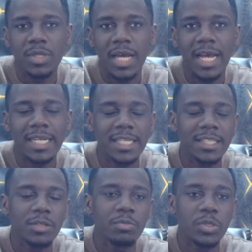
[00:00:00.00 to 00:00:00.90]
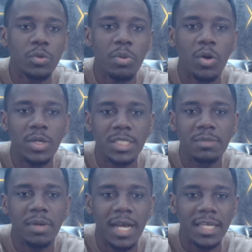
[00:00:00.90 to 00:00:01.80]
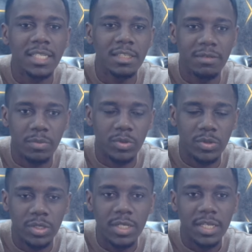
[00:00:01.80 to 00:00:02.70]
and they'll be two points behind Liverpool.